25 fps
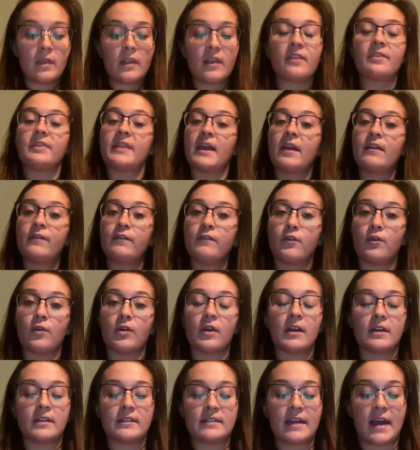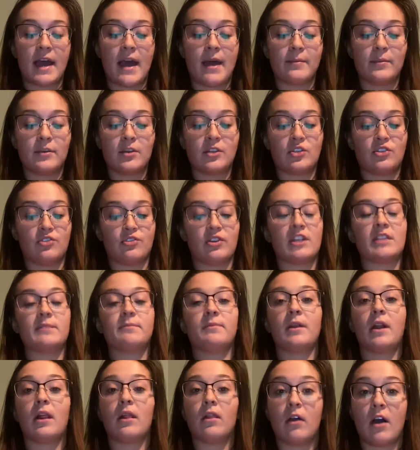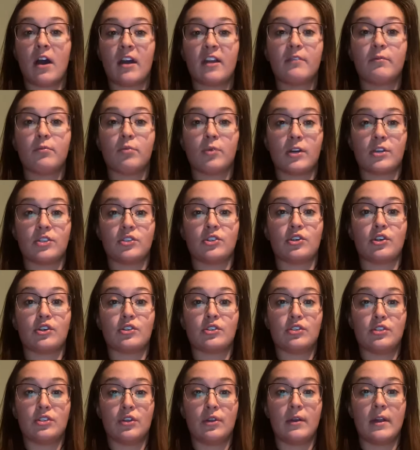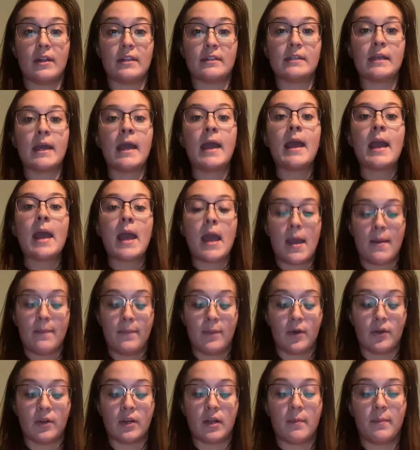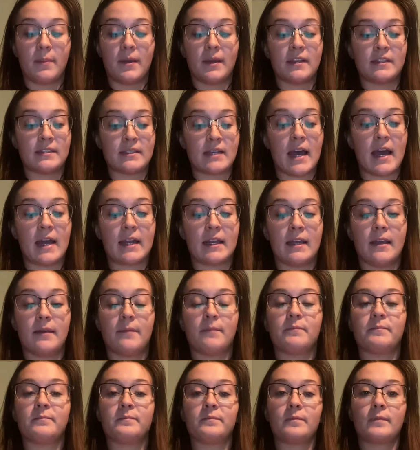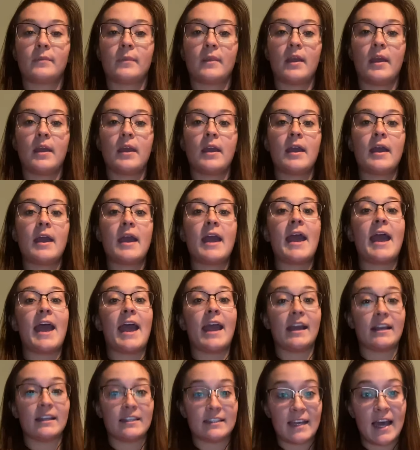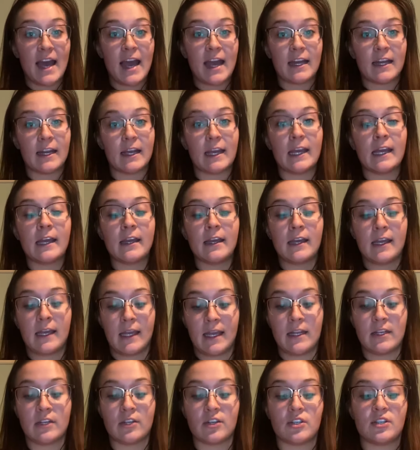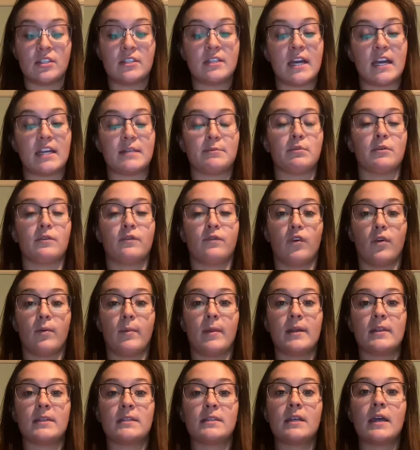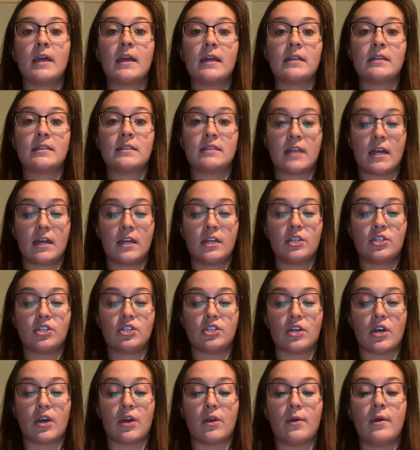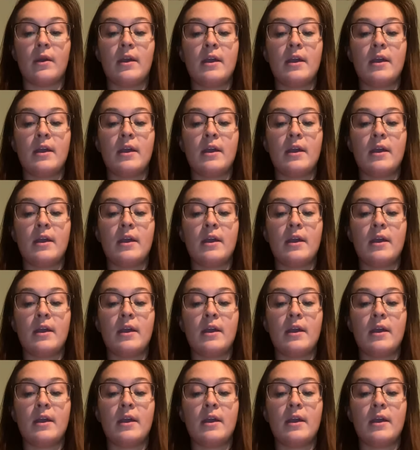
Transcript: Therefore, time constraints put a lot of pressure on students and build up anxiety. Anxiety hinders test performance. Studies show